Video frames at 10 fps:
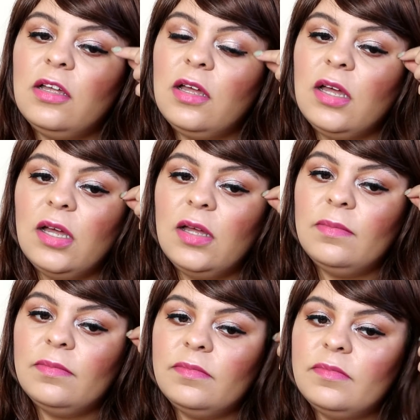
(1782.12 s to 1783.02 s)

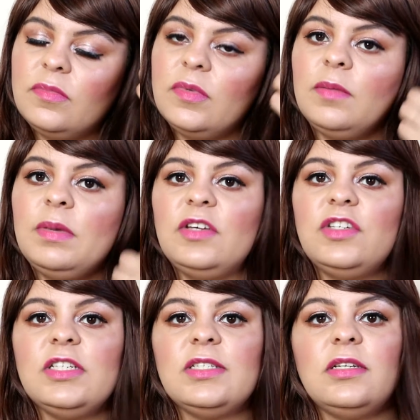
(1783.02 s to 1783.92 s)
my pink
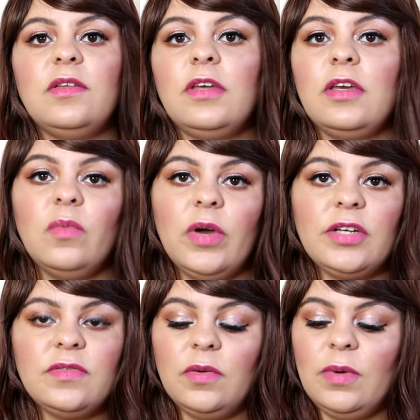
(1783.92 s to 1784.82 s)
cheeks, I don't think it
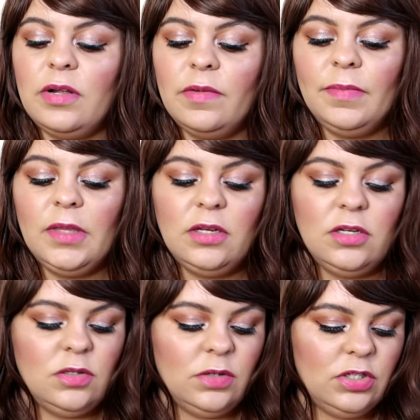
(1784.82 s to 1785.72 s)
works very well.
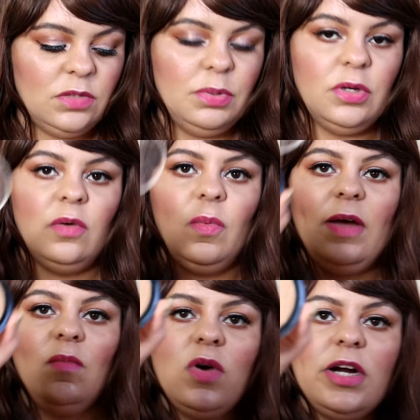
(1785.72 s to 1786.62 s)
So I just put a Wet
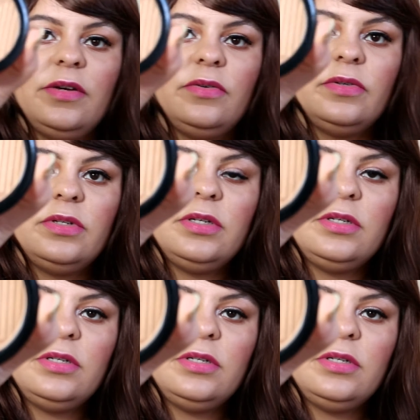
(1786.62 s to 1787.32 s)
n Wild